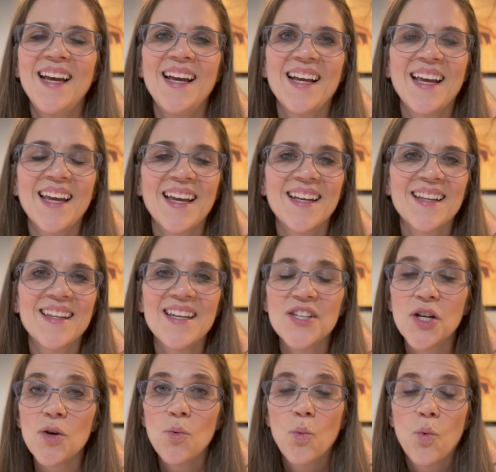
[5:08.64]
And these
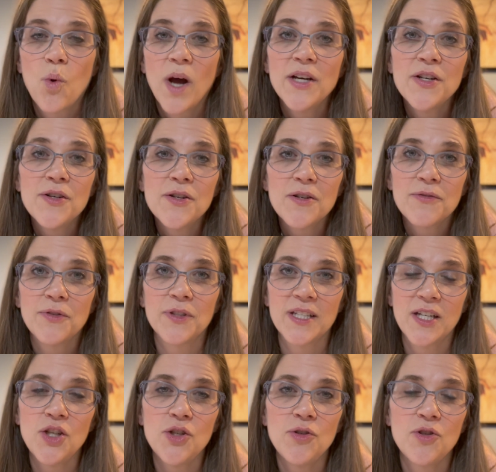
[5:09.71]
are wonderful
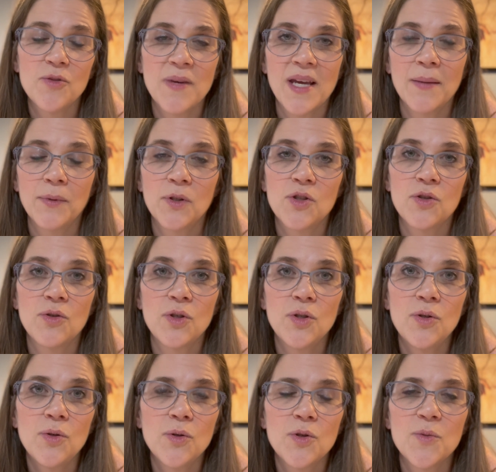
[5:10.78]
tissues to be able to
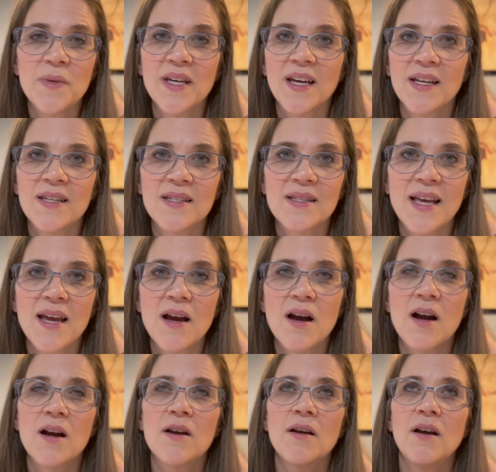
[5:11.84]
use because they
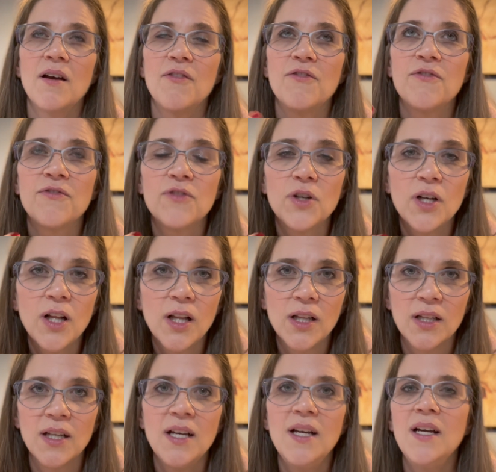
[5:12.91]
are
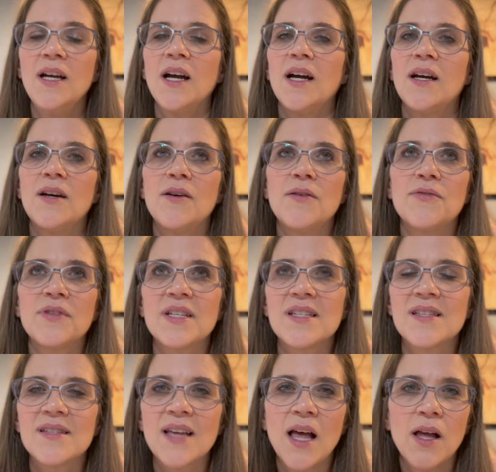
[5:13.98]
full of
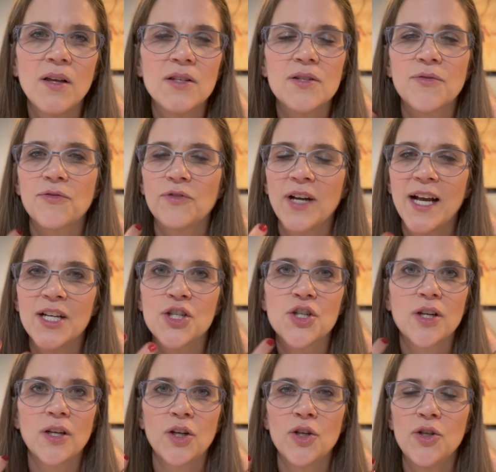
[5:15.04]
cells, fresh,
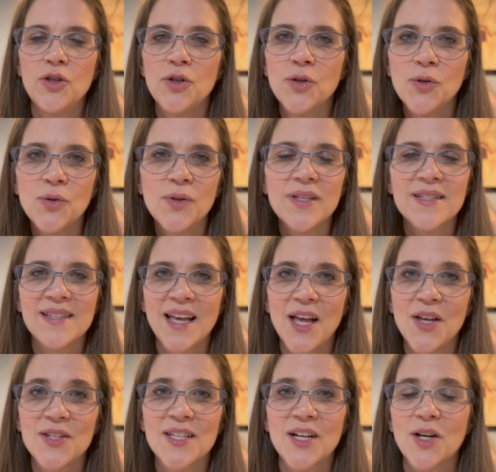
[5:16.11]
new
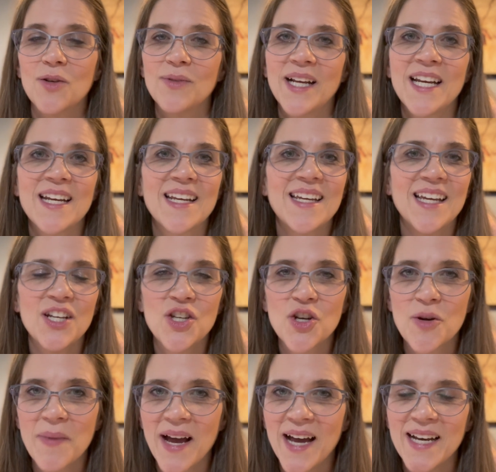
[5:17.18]
cells that are ready to get in
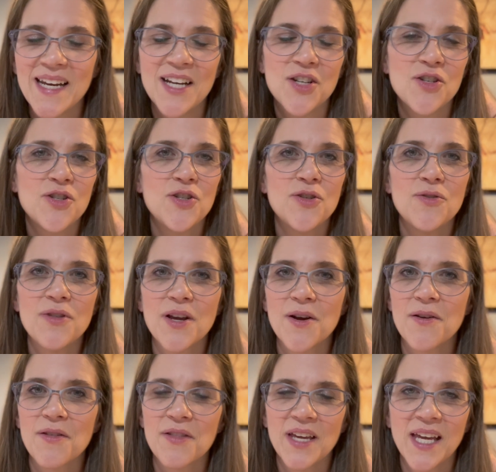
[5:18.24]
your body and do
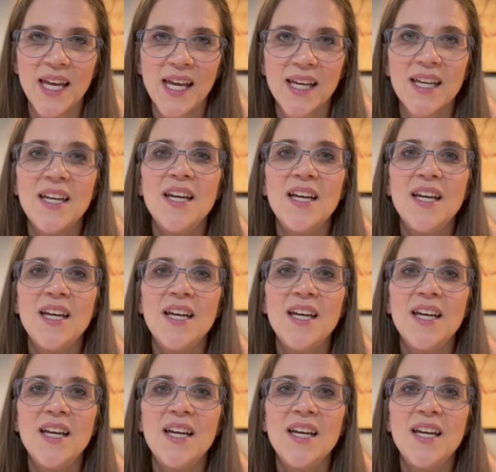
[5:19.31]
their thing,